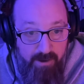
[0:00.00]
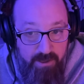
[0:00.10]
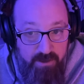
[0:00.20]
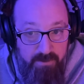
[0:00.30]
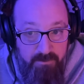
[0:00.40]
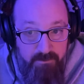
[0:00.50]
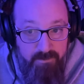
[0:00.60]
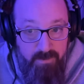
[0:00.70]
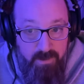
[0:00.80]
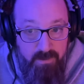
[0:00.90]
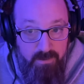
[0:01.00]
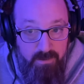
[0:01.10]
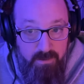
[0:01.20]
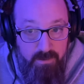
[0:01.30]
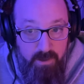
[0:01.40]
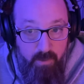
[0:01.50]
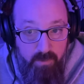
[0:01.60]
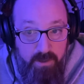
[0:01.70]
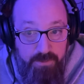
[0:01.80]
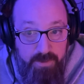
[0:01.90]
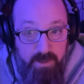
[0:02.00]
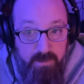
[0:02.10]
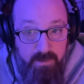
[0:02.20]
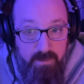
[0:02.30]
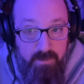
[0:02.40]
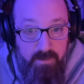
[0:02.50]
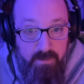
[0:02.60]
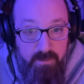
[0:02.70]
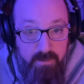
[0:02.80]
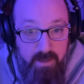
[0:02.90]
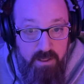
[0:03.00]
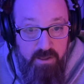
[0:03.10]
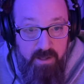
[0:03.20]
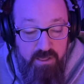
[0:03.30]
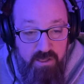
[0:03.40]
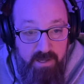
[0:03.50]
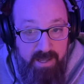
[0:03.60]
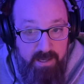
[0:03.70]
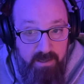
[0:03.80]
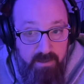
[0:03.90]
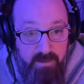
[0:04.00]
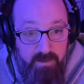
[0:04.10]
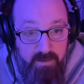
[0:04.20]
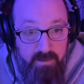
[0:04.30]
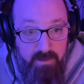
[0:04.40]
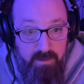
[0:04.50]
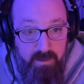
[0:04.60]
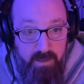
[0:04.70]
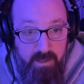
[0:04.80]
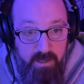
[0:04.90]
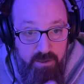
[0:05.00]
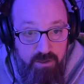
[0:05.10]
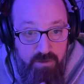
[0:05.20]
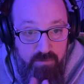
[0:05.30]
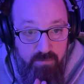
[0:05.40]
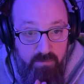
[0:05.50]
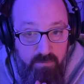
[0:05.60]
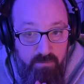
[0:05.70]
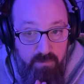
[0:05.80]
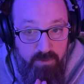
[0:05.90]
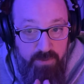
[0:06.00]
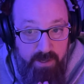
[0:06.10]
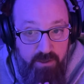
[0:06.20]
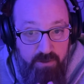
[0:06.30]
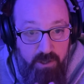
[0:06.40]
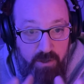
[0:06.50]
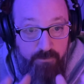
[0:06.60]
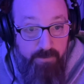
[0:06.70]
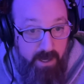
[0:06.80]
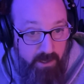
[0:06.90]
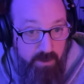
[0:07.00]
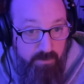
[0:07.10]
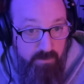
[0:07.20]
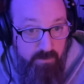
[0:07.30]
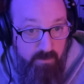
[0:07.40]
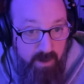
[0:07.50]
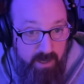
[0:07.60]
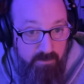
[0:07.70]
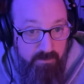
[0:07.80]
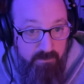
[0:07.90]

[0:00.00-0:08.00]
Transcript: artist, the only thing that's at stake is the things that you value, right?